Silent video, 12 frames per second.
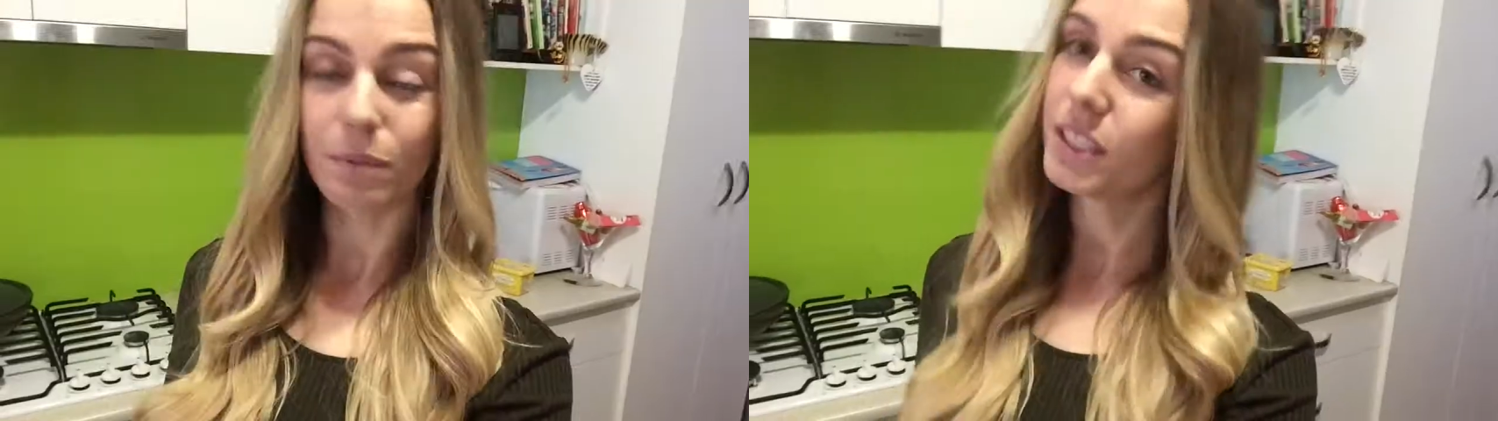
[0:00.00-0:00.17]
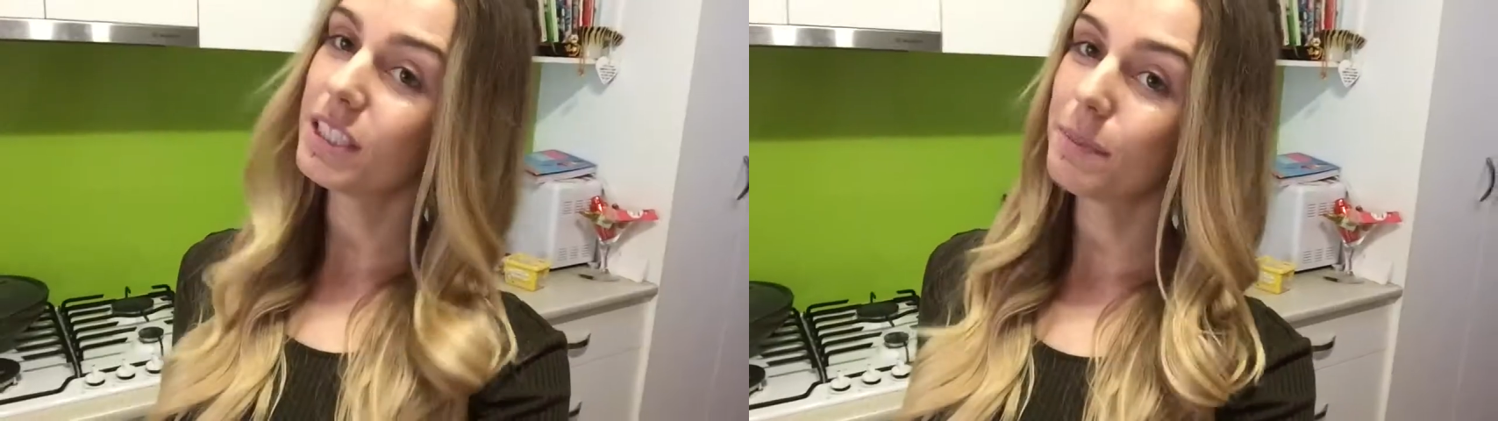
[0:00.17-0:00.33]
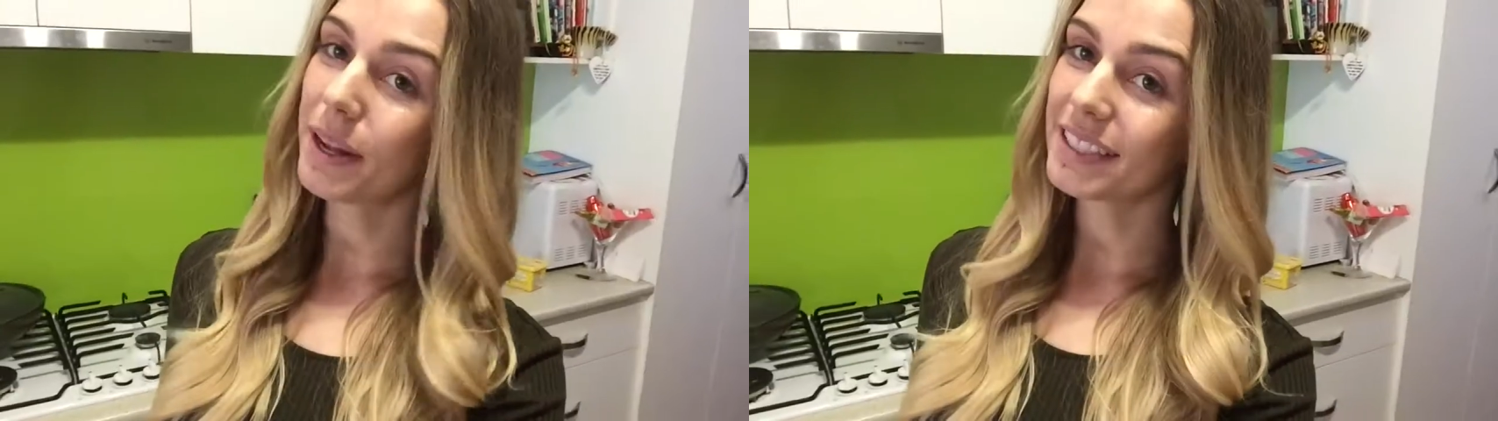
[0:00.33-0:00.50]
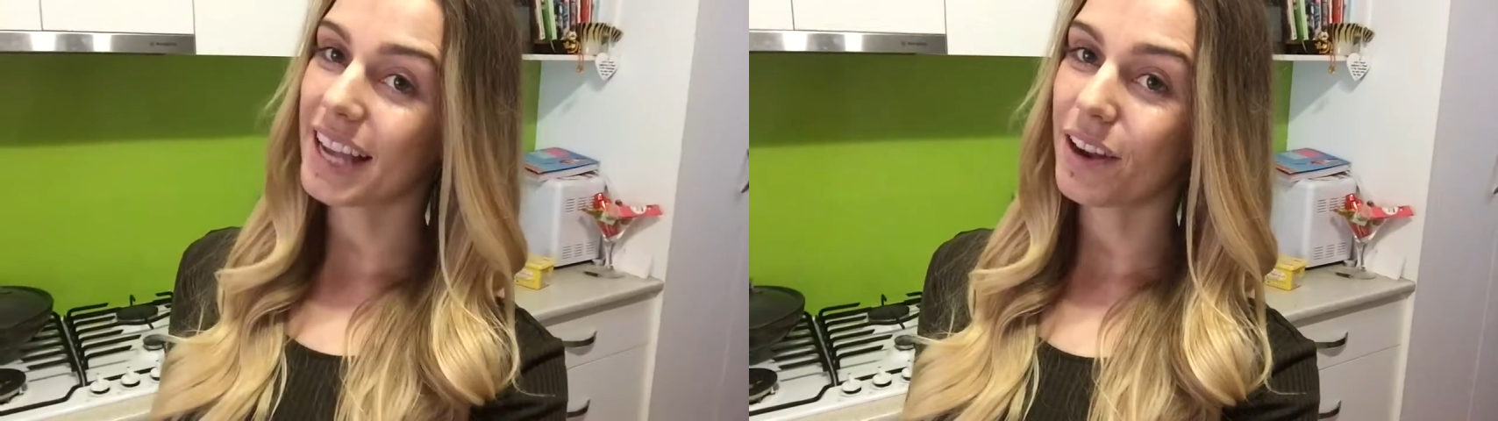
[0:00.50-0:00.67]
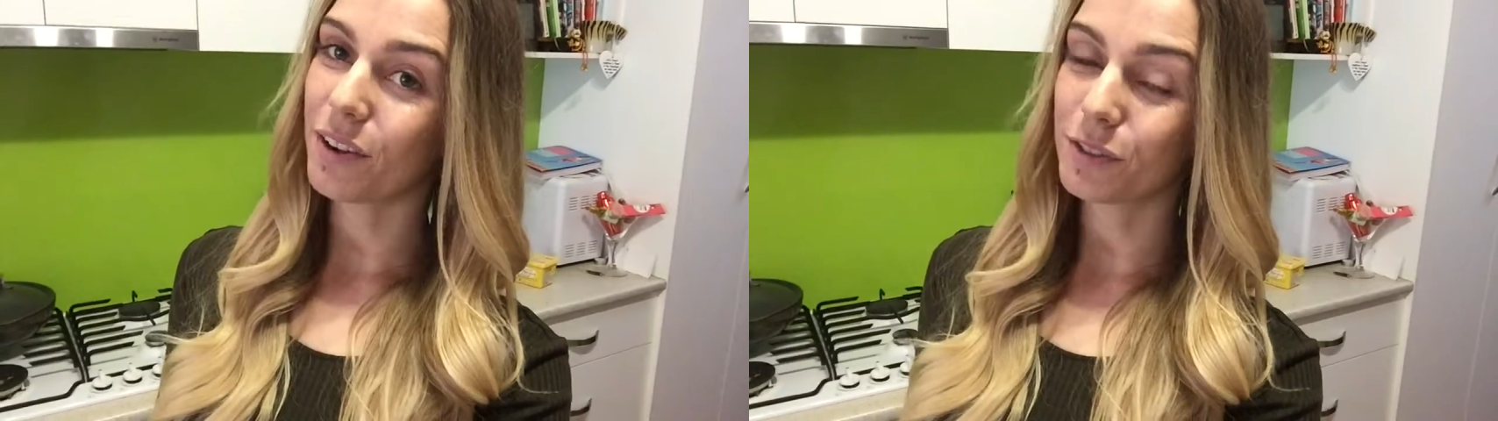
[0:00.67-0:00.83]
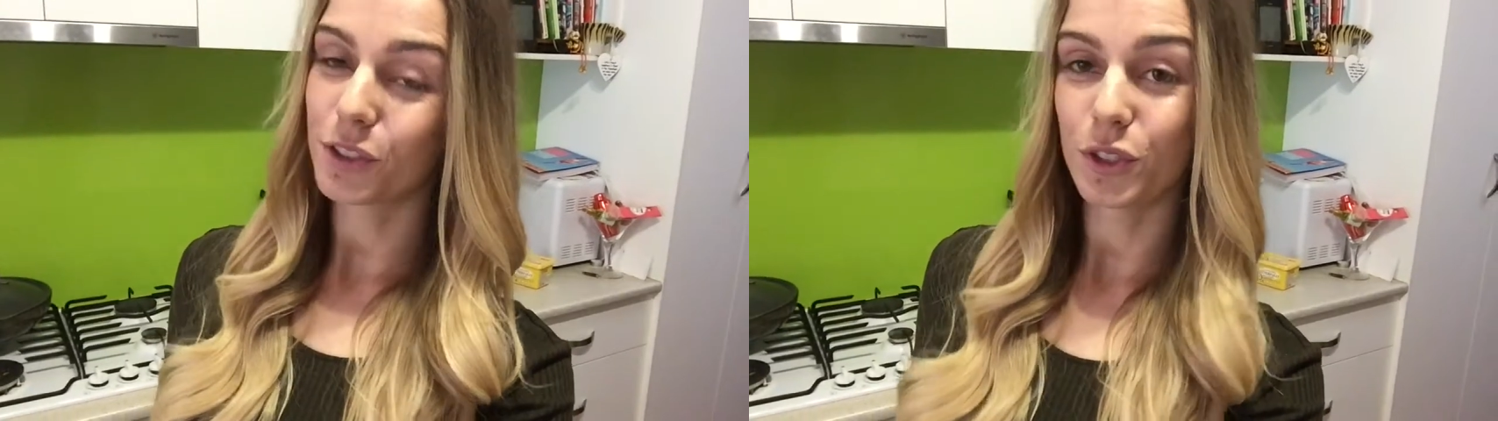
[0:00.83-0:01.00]
I'm just about to head
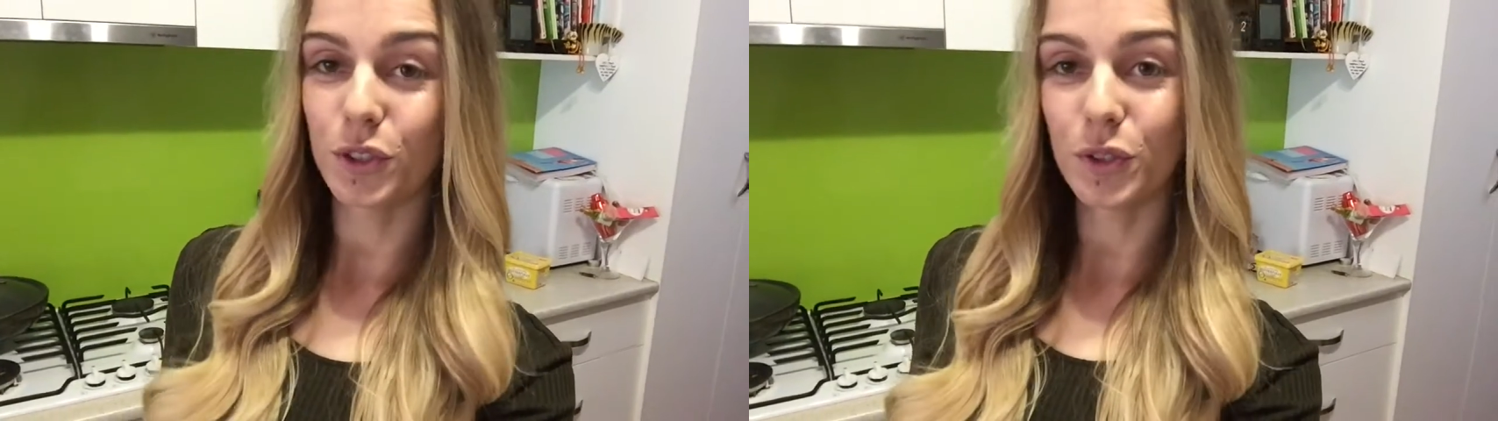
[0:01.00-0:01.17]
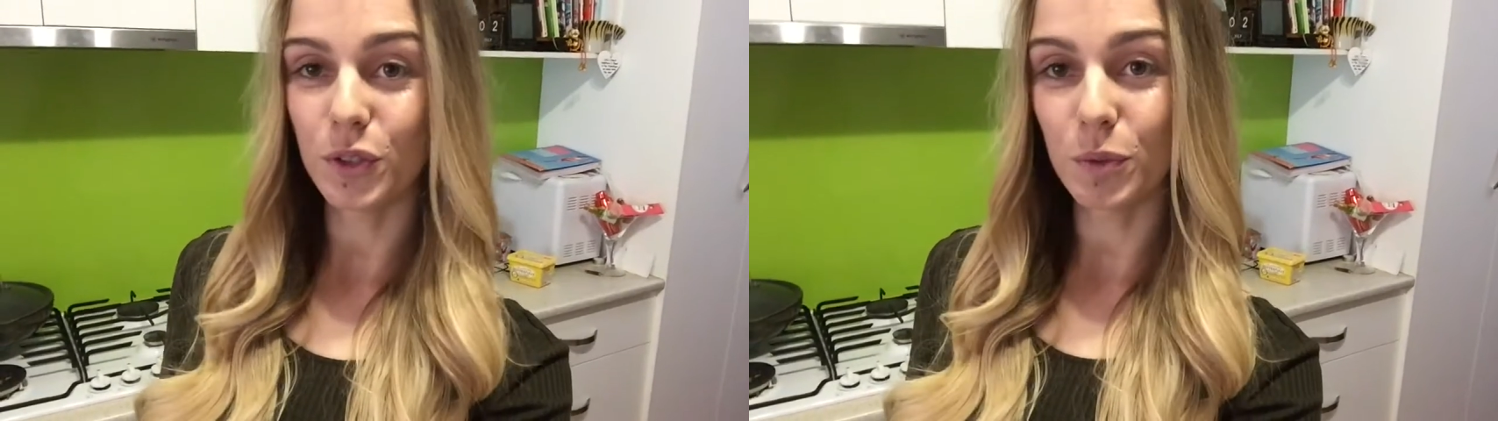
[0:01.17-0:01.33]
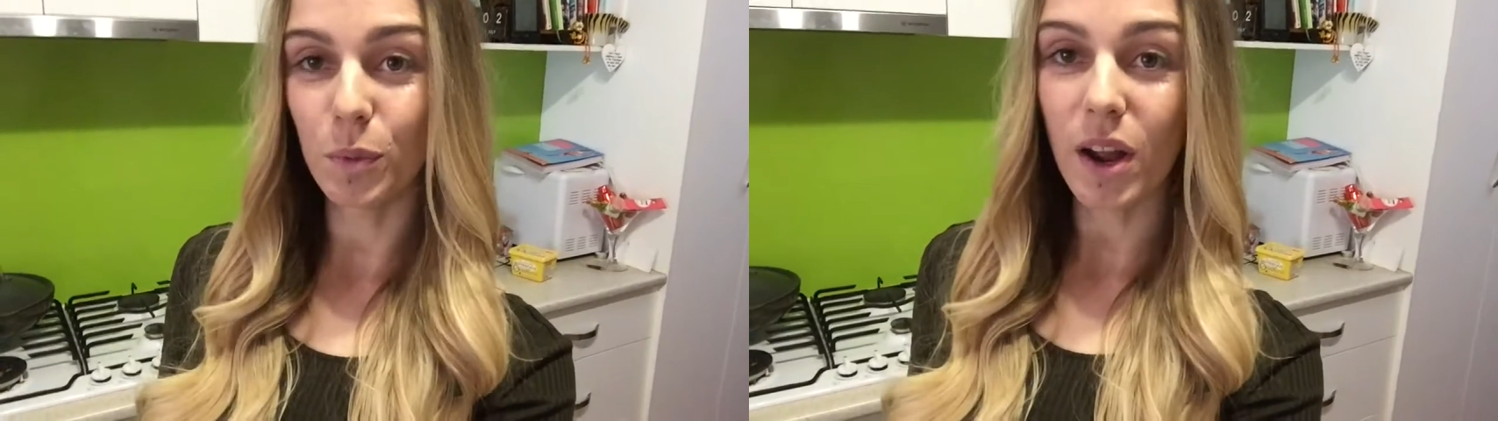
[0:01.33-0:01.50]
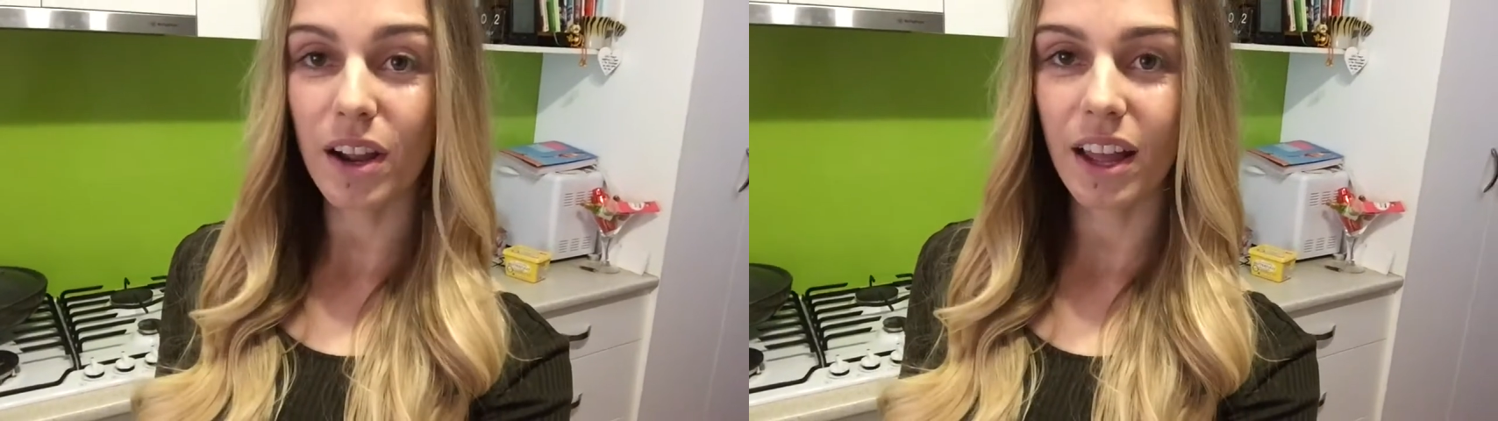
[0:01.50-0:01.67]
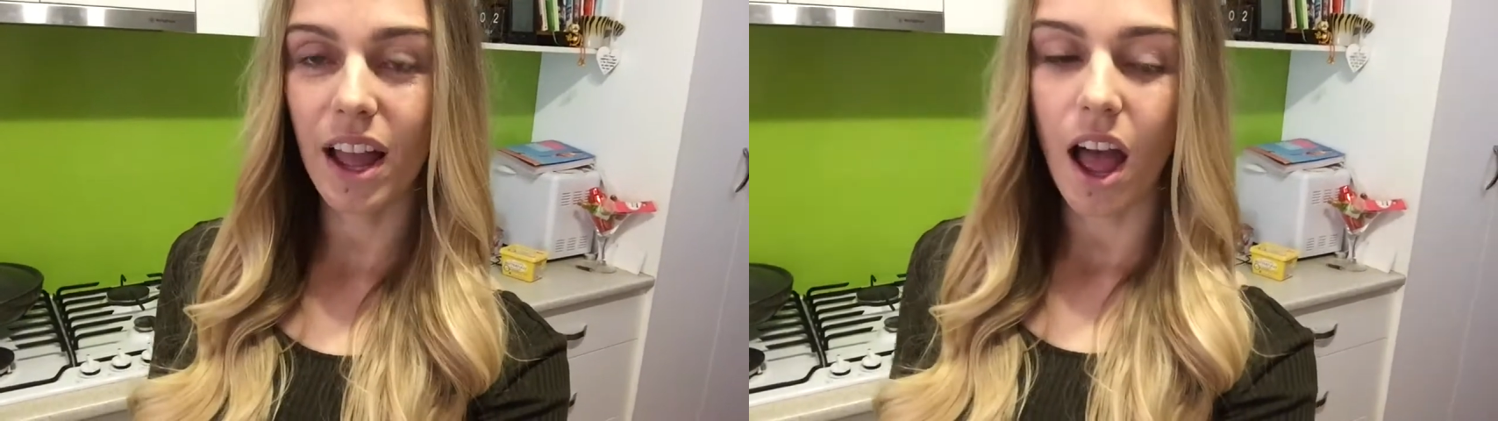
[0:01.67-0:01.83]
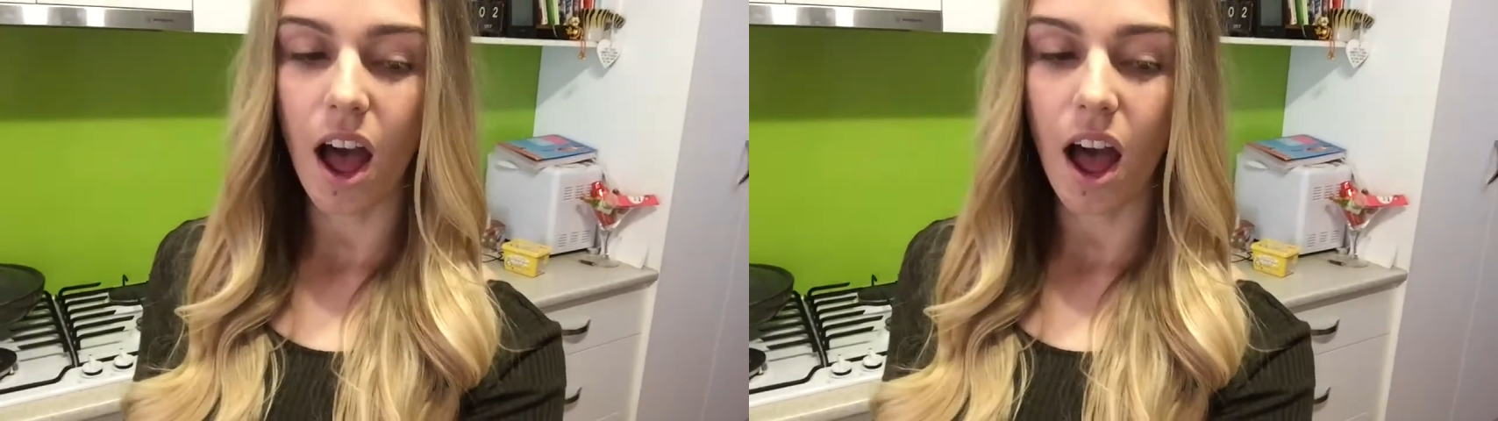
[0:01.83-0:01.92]
off to work.